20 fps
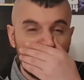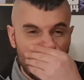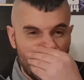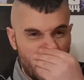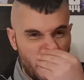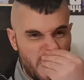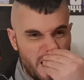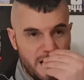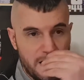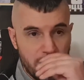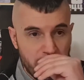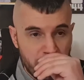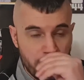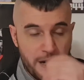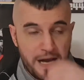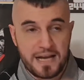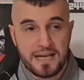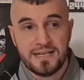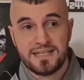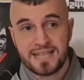of
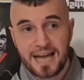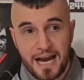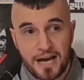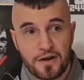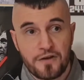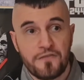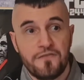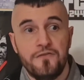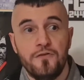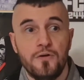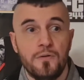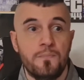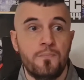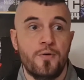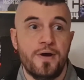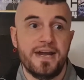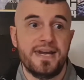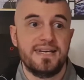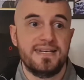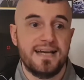my entire full
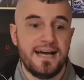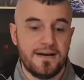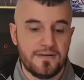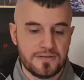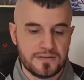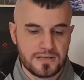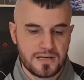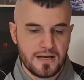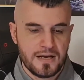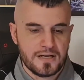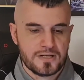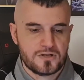breakdowns.